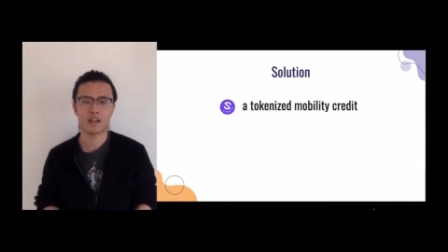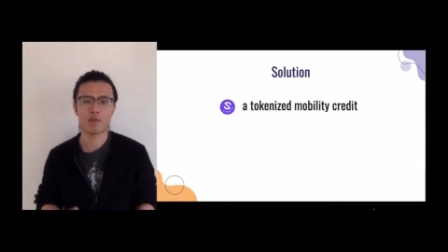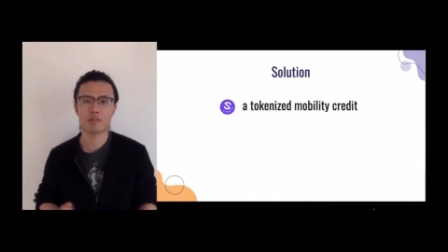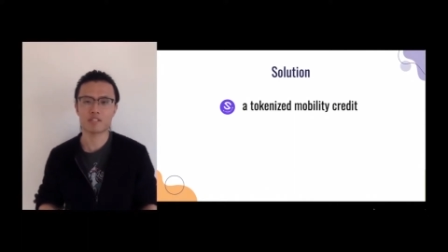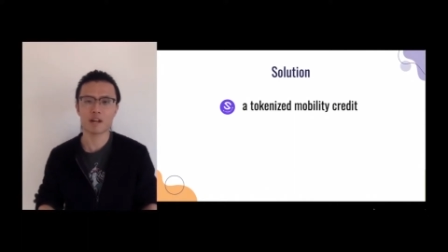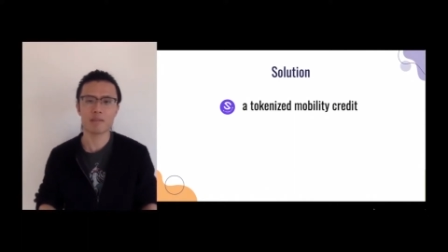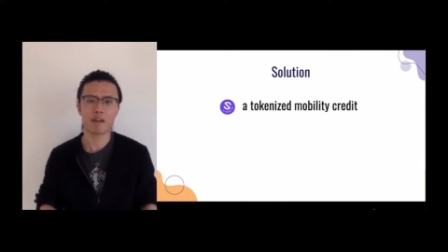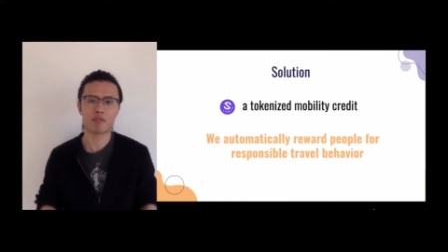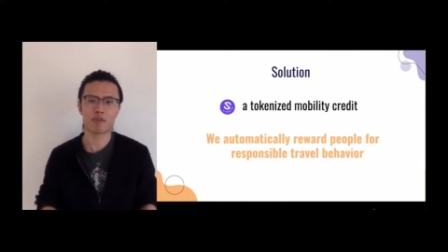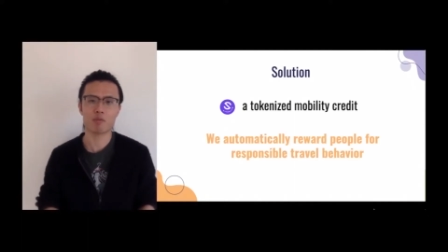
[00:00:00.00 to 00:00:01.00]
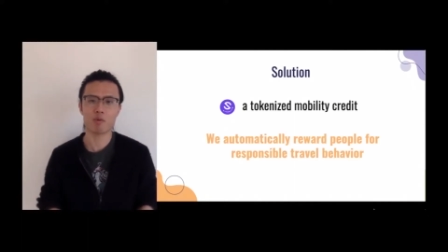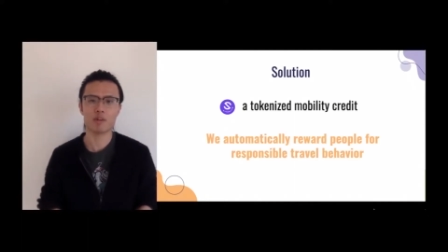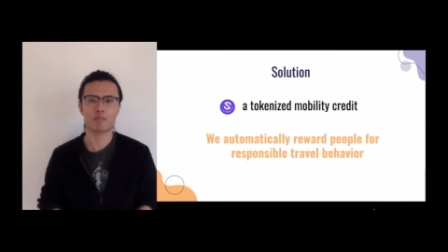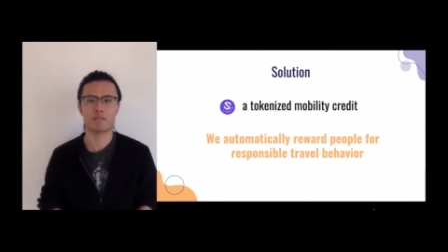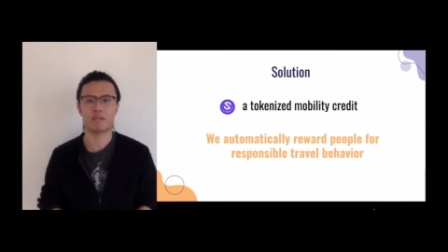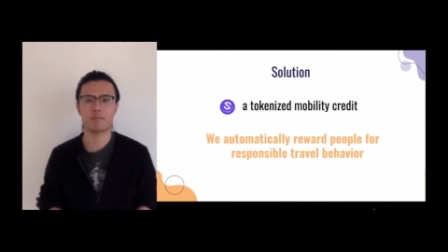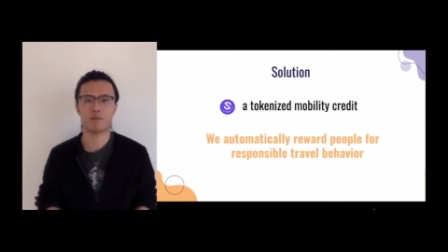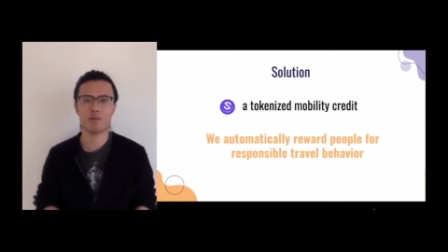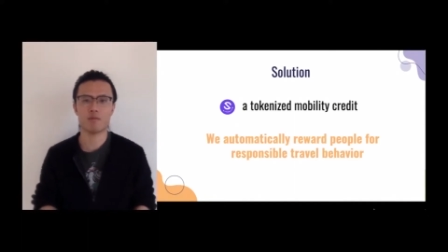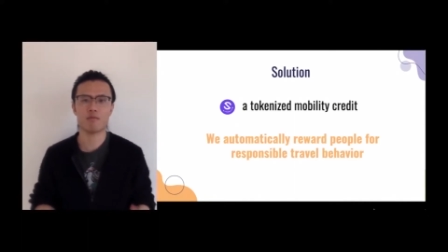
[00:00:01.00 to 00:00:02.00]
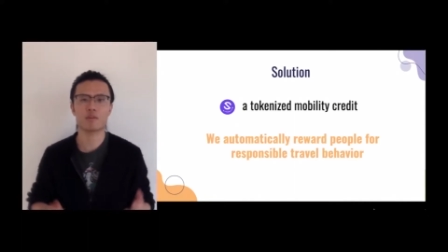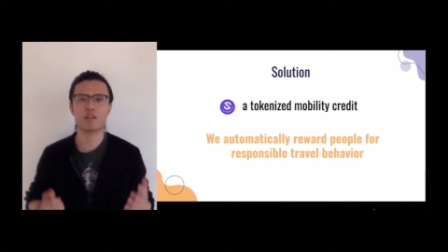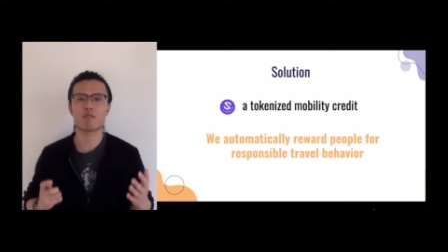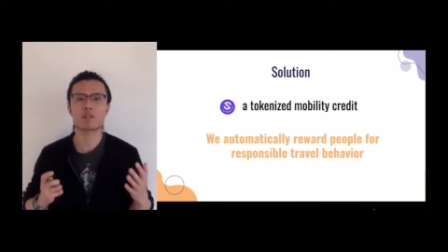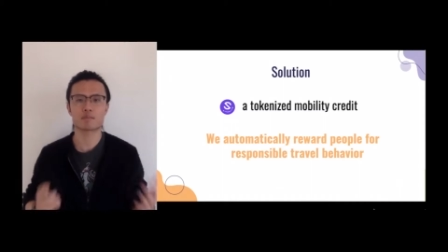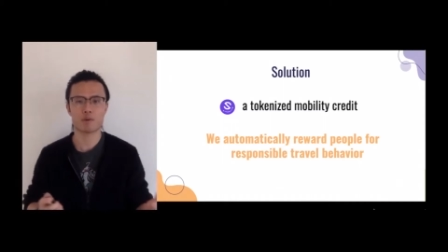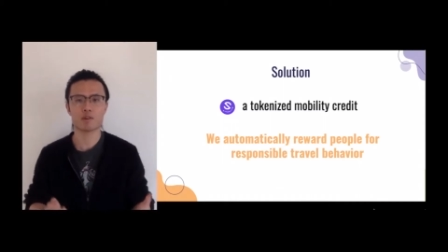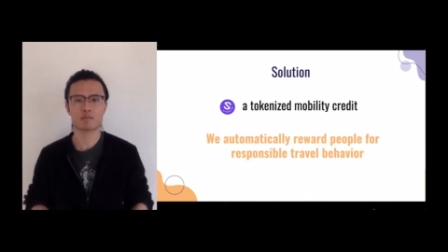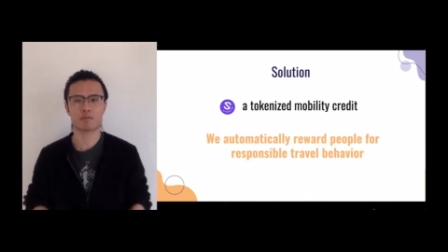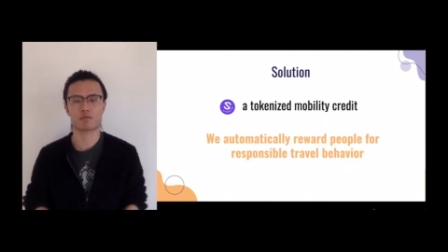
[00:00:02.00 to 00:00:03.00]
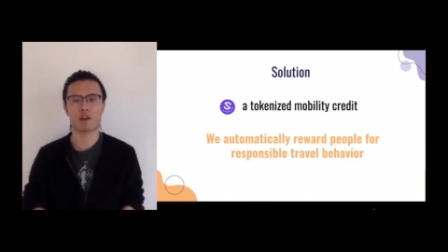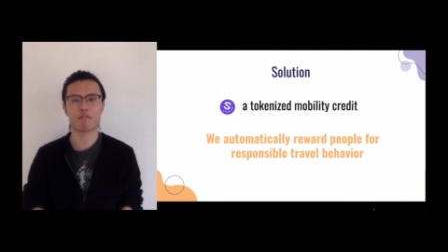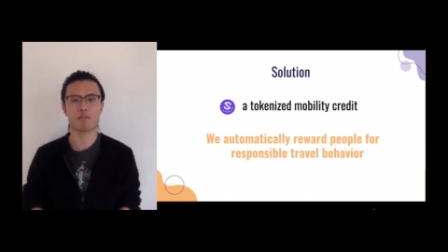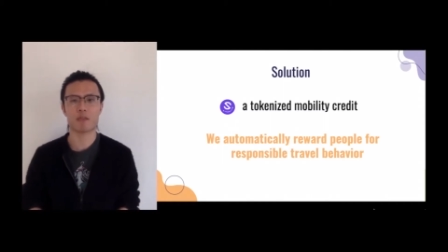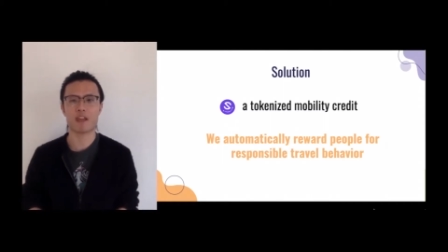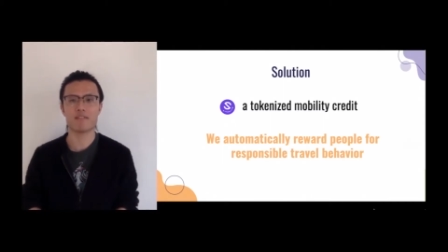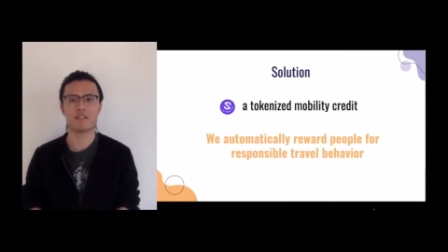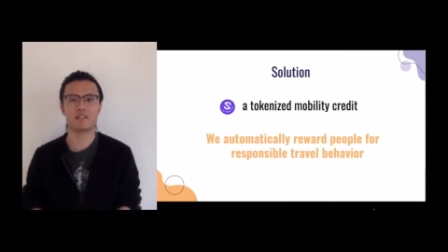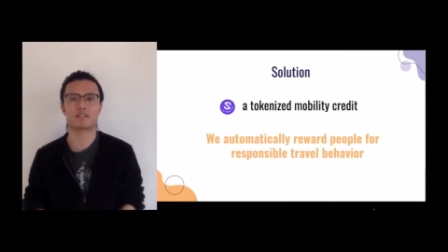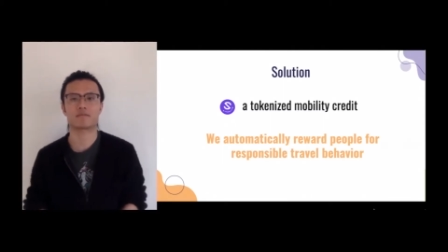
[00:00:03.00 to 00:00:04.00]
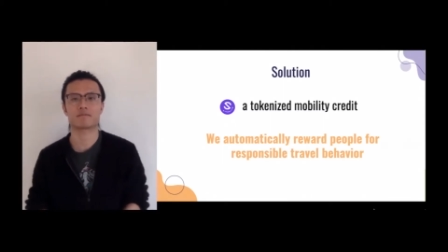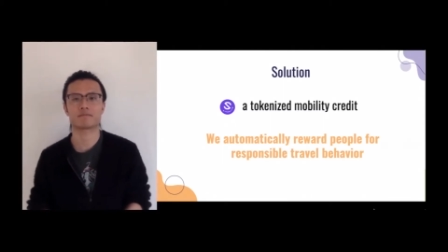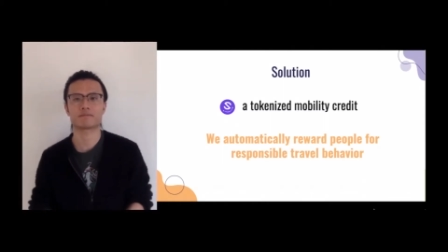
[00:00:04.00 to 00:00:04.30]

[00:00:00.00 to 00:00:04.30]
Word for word: and we start by rewarding people for their responsible travel behaviors.